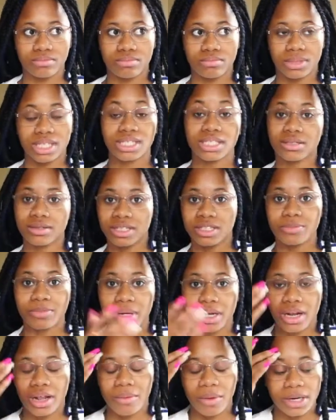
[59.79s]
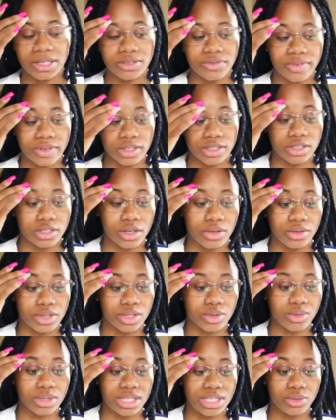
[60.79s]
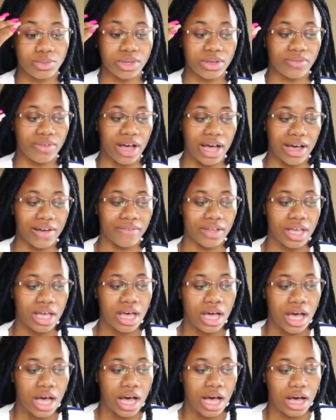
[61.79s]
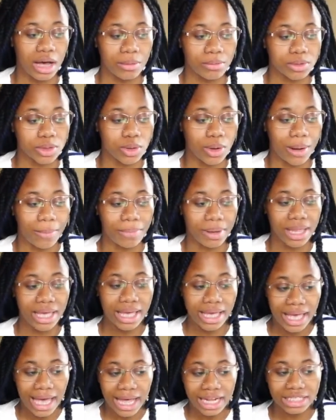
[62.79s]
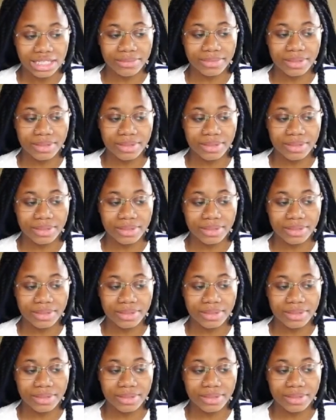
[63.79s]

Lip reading: It's Monday, March 1st, so this week is week 5. So I'm playing catch up